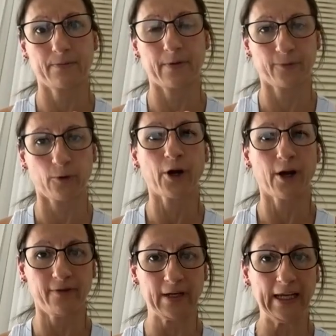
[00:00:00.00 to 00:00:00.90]
before
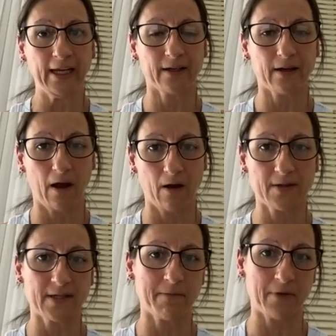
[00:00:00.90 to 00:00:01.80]
COVID hit, I
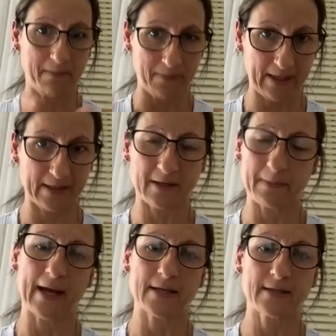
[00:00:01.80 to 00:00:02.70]
was at my biggest
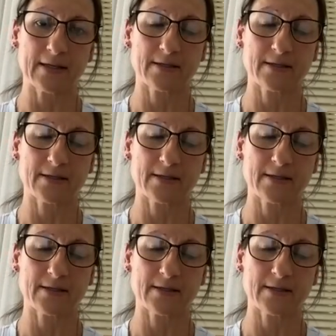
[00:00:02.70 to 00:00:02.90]
capacity.